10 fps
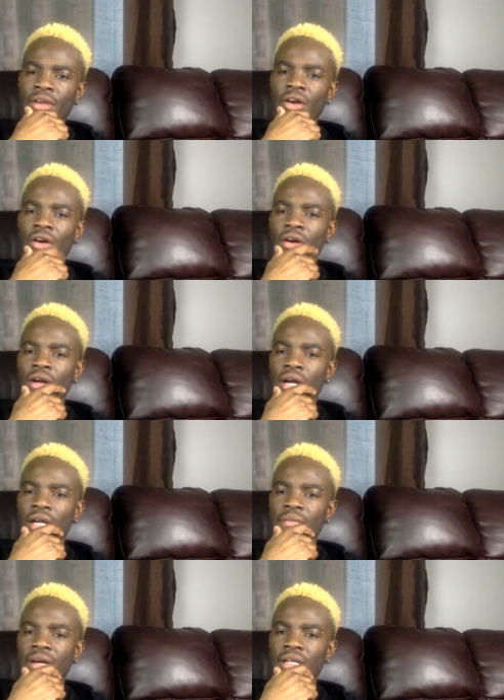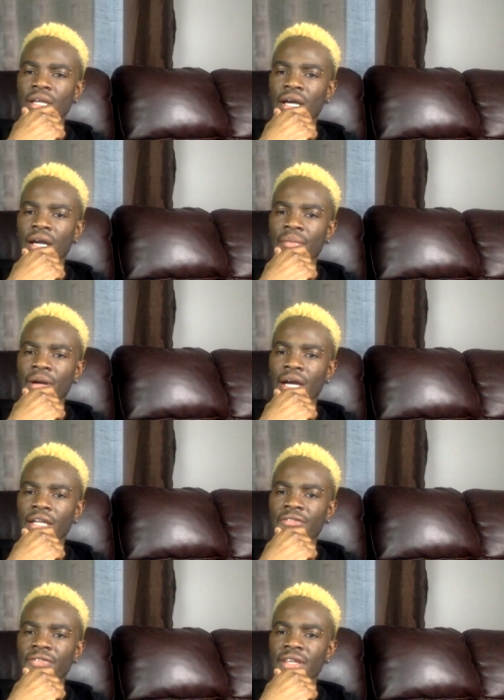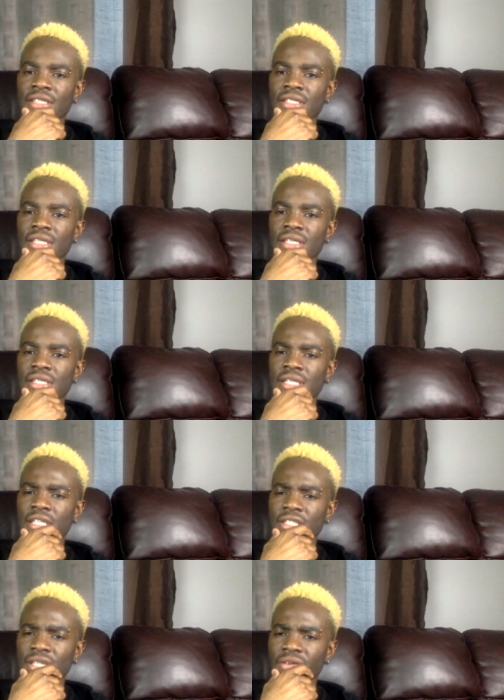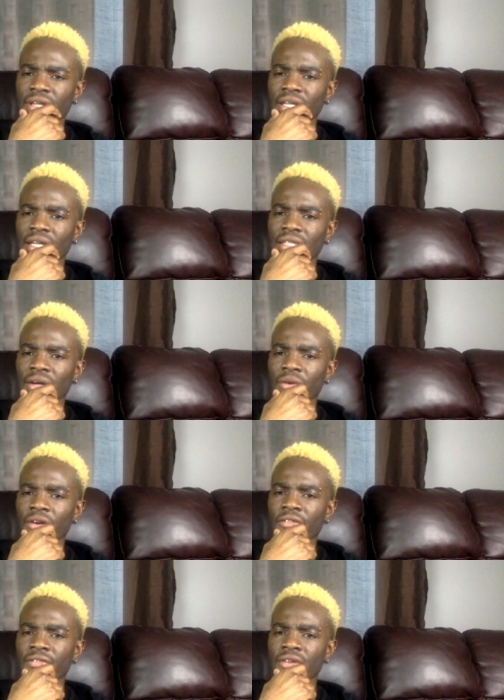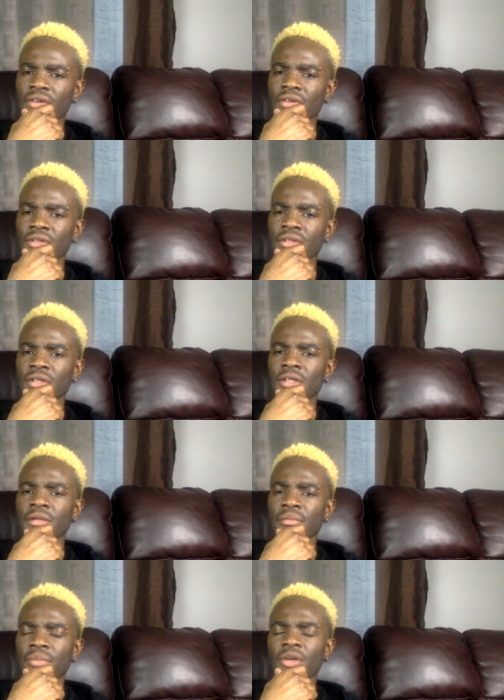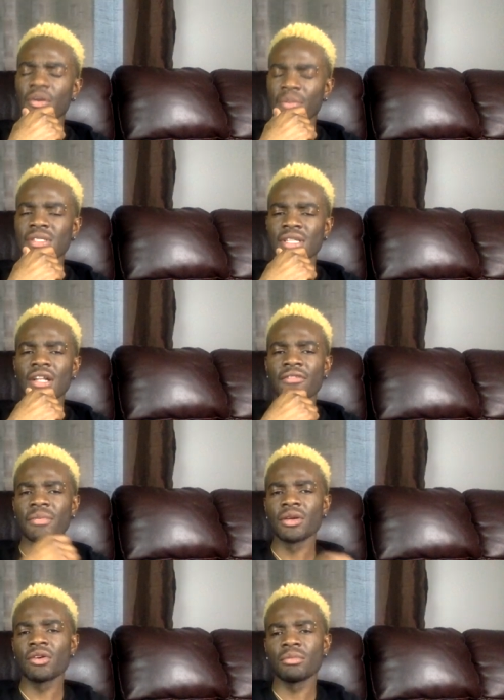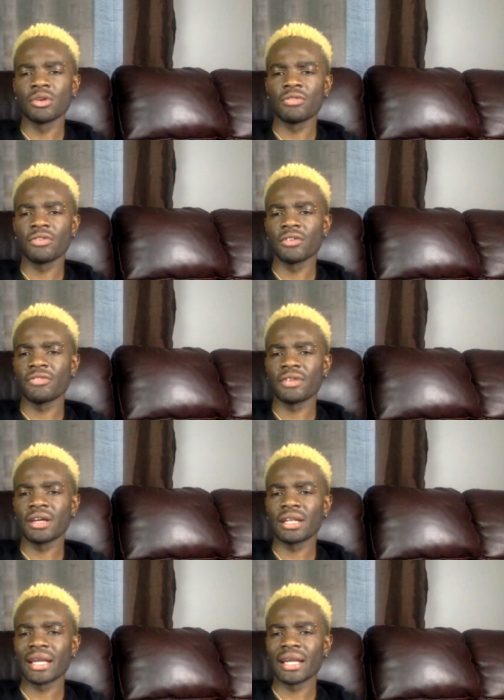Oh God, man. Um, art faces a stay genuine. That I work for you. Big up yourself. Big up. No fluff for that.